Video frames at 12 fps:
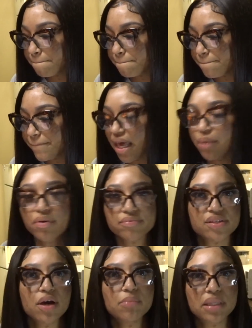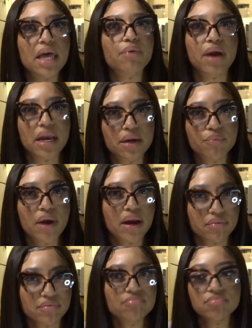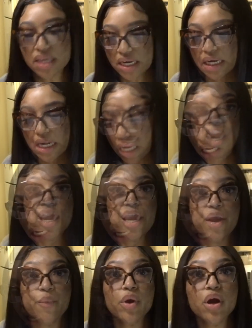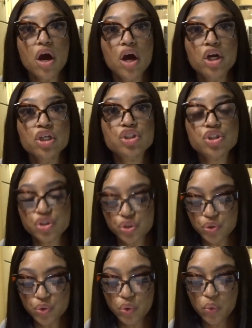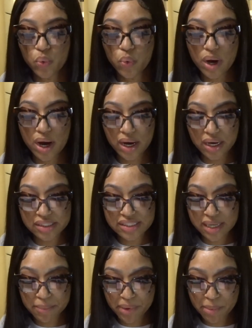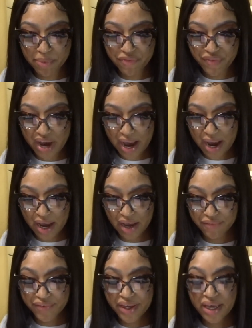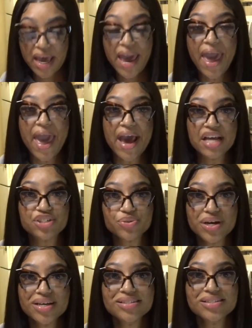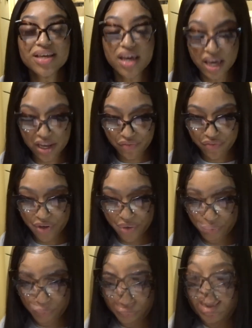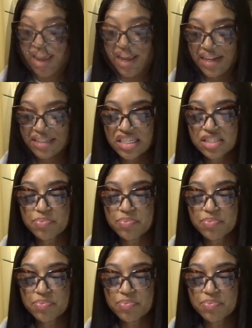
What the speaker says: they would have told me like right then and here. In regards to step number 5, address info. In this